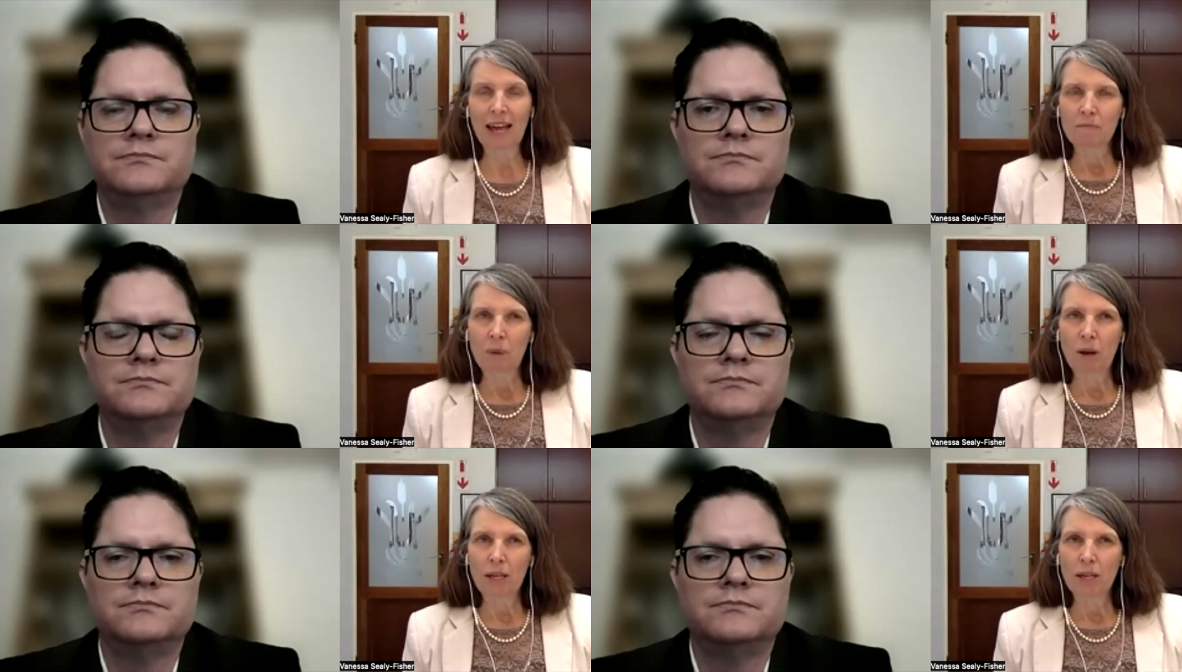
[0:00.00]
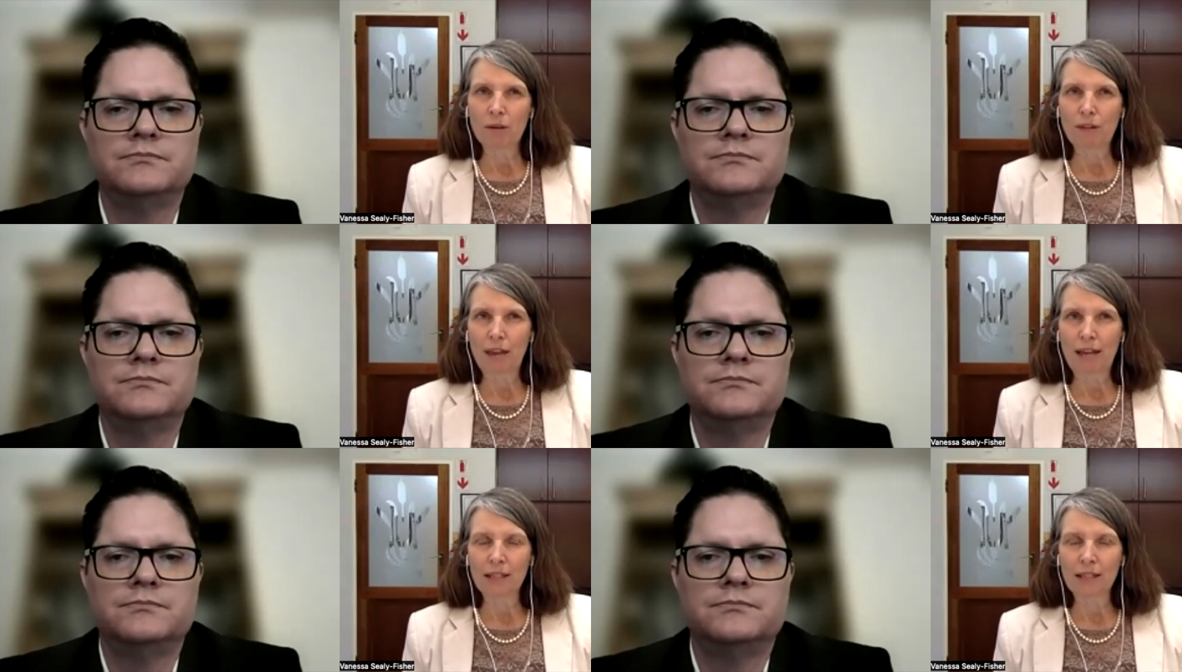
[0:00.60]

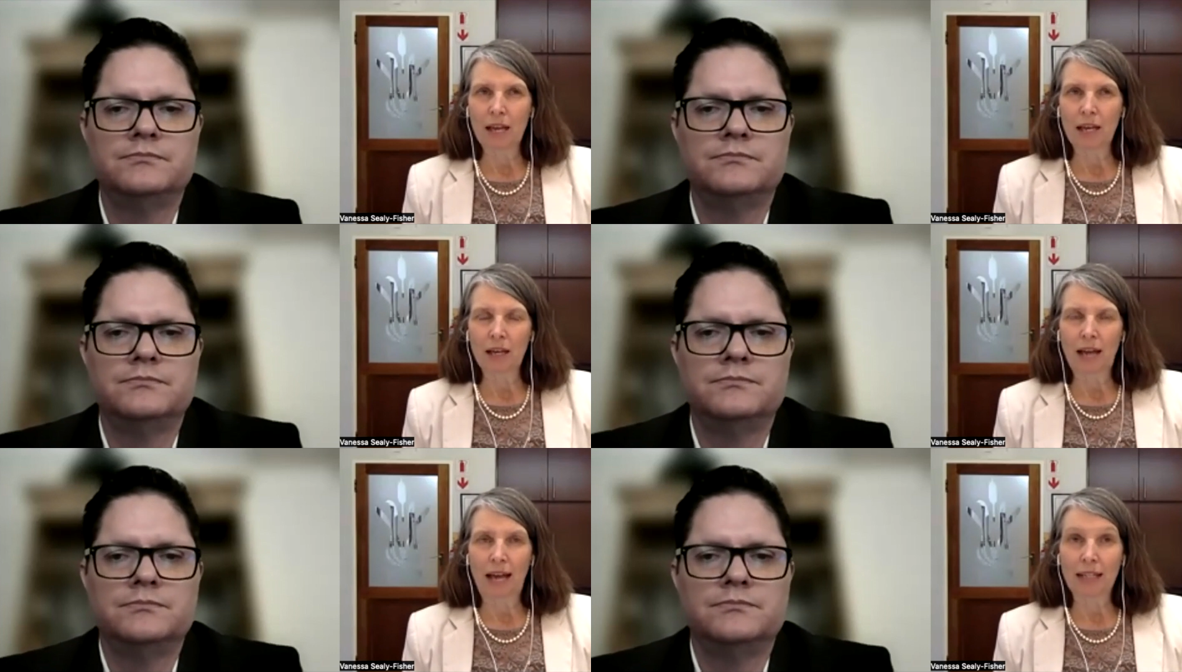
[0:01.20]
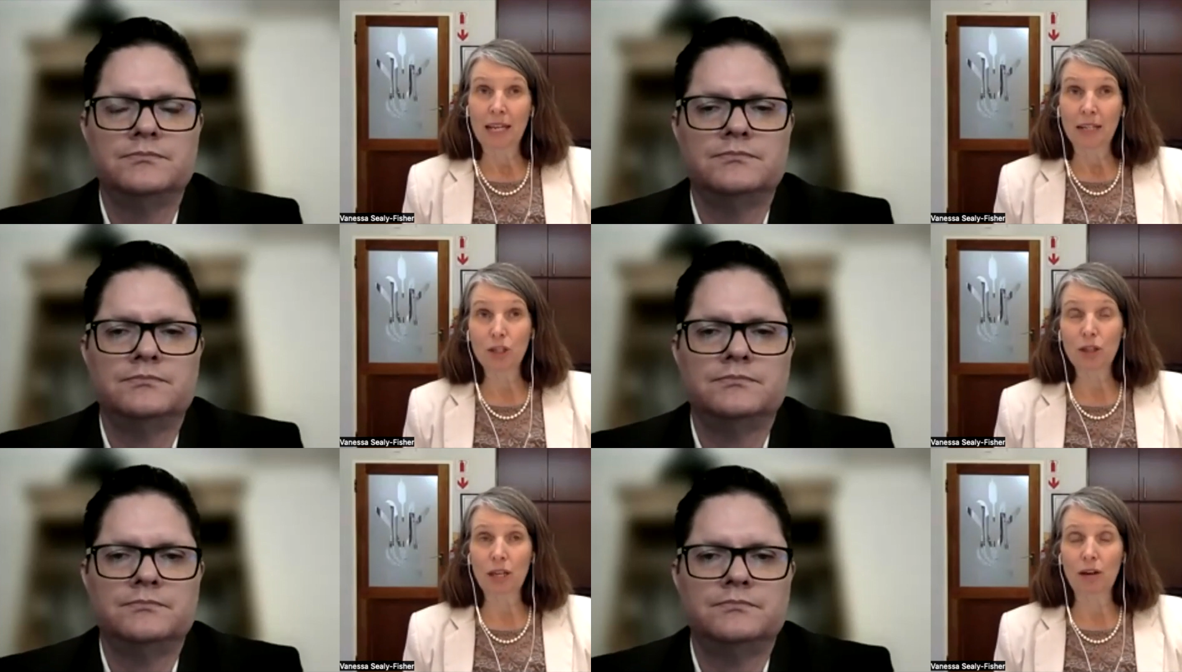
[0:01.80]
Speaker 1: Polyurethanes, uh, I tend to
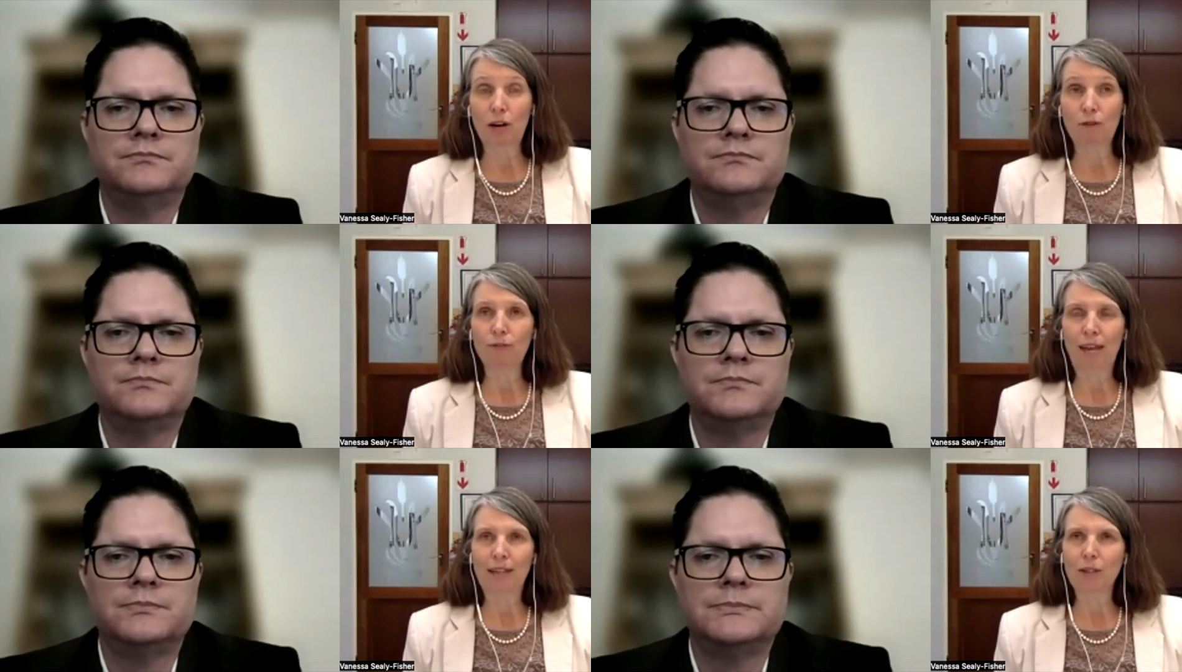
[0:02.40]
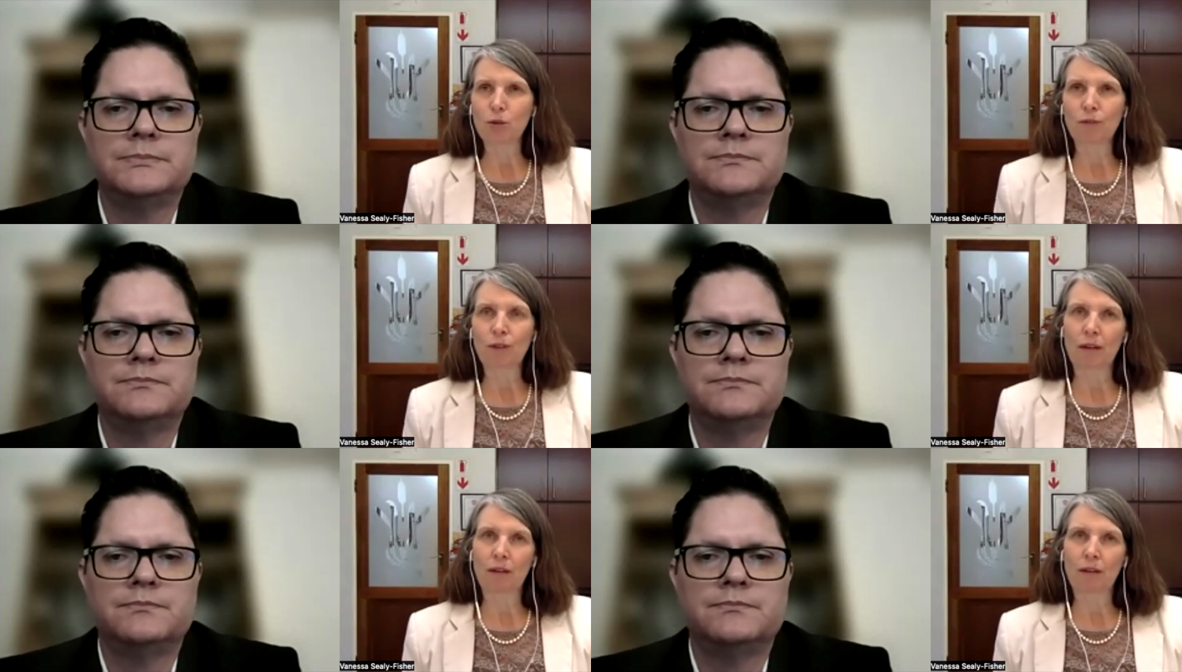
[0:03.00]
think of as sort of a,